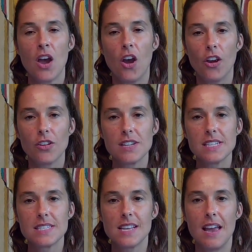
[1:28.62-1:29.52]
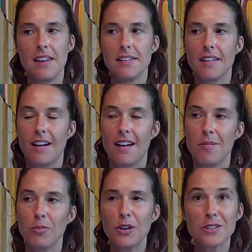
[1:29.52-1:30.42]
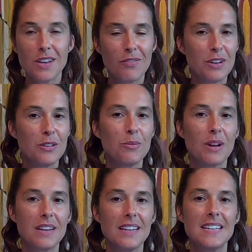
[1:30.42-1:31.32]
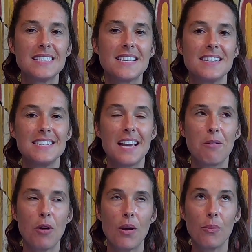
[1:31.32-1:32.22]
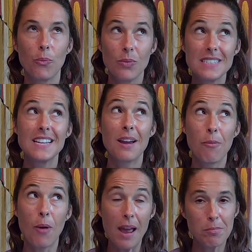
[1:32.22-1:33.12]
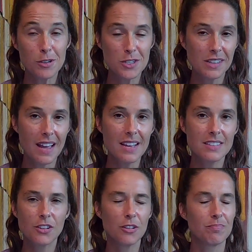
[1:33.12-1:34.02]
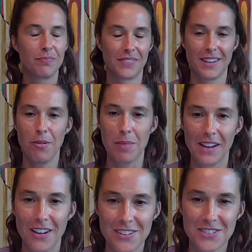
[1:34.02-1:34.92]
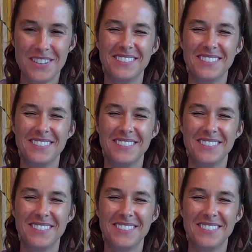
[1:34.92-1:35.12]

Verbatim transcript: artists. And um, we also have a new one. It's a DIY, DIY portrait class or, oh my gosh.